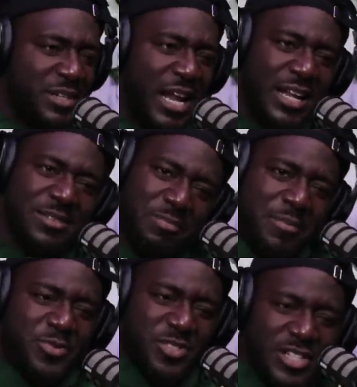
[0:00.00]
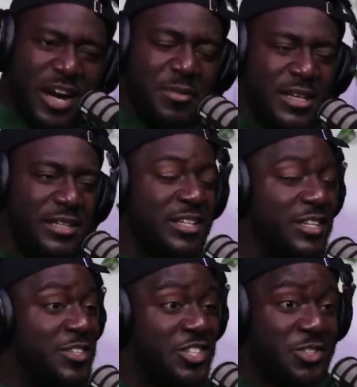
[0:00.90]
Like baps was, you know what I mean?
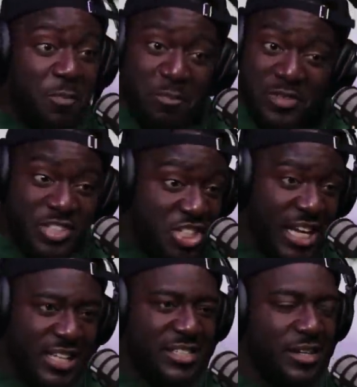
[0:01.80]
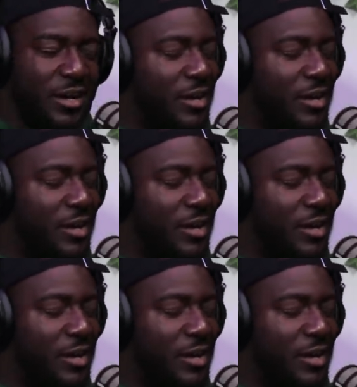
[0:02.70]
Cheeks.